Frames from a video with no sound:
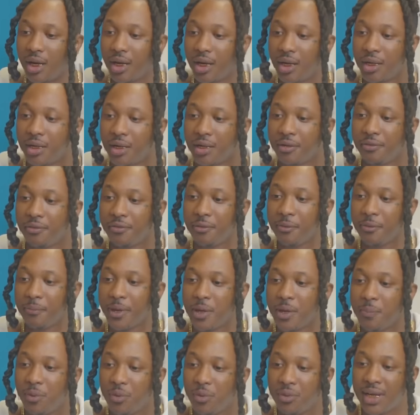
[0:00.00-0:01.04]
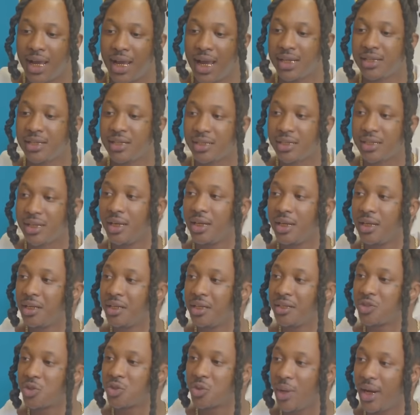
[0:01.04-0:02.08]
of people not just getting
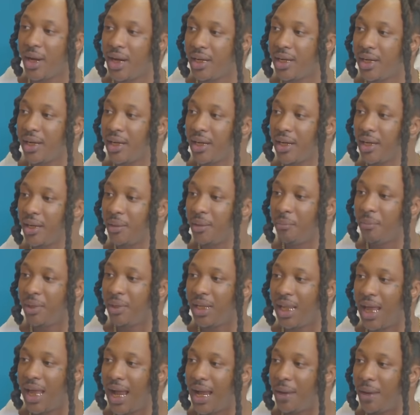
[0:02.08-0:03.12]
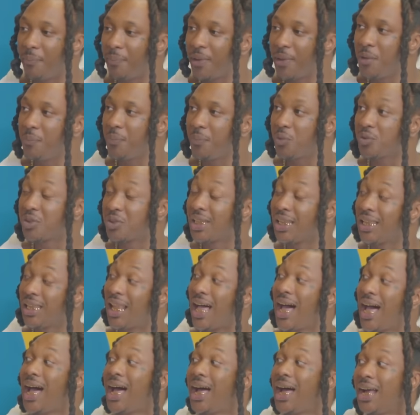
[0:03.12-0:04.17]
the training, but like people's
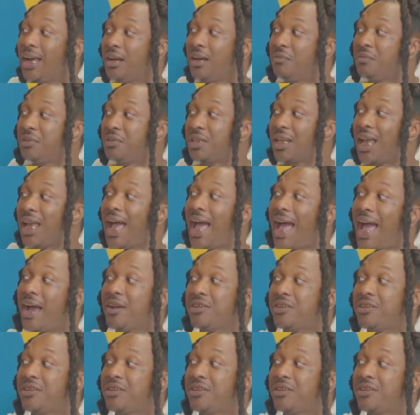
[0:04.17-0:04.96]
lives Change.